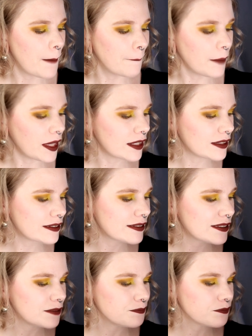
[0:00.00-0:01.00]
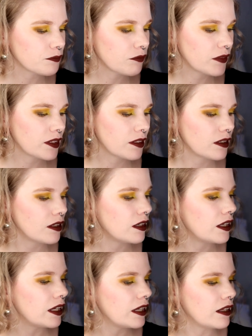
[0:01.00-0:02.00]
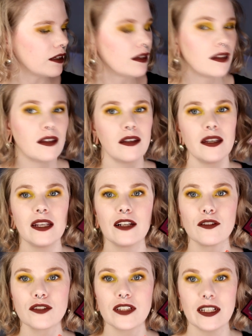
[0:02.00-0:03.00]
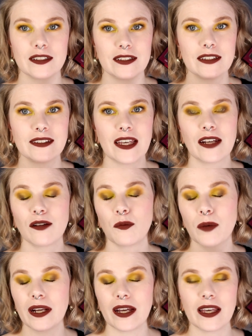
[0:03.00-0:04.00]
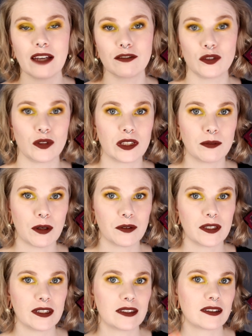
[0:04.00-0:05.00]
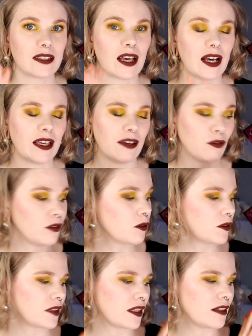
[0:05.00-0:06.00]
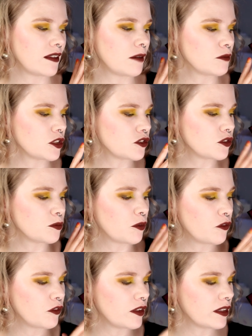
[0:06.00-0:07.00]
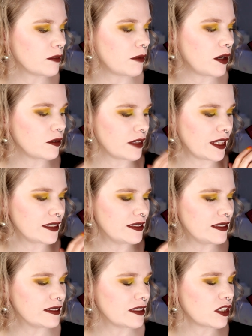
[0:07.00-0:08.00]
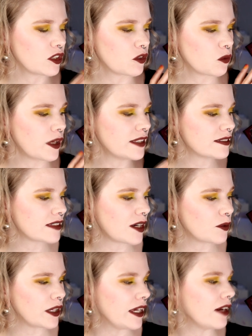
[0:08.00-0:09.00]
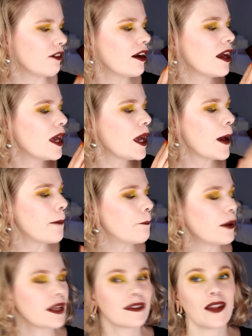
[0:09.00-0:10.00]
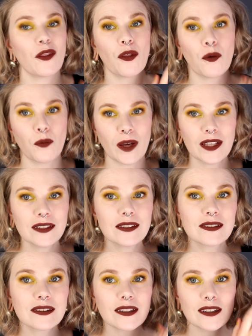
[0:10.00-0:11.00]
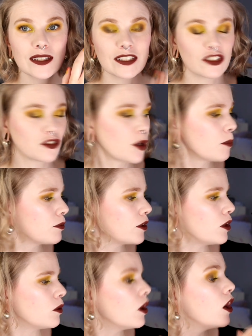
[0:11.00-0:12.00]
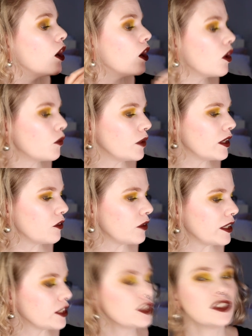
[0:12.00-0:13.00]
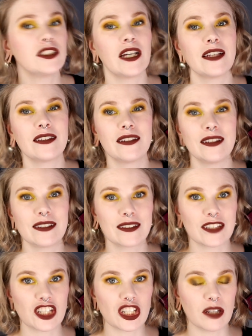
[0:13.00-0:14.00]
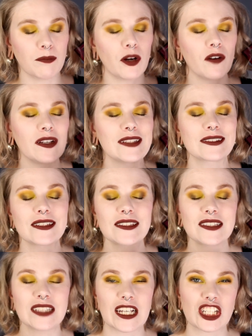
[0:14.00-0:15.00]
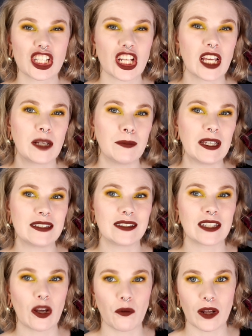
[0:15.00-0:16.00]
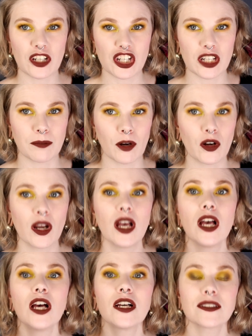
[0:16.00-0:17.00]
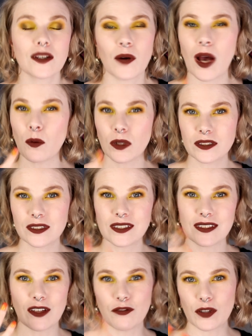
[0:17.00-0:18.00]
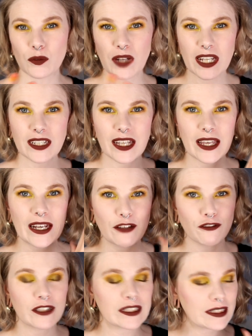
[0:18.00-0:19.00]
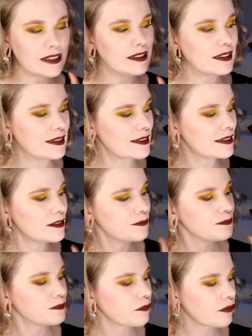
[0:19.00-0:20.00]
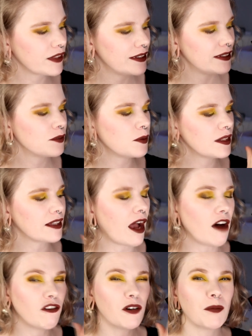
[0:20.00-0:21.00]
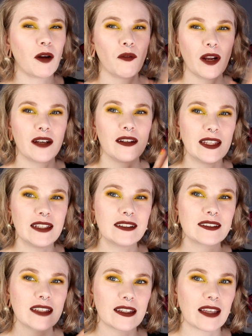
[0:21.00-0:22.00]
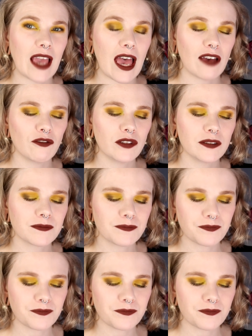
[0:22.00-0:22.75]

Melt. And uh, it looks like this. And when I have talked about this, I have always said that I'm not super thrilled about like these grays down here. But the reds in the top row really really good and this shimmer is such an amazing red shimmer. So I wanted something red and I think this is this will cover my red needs that I have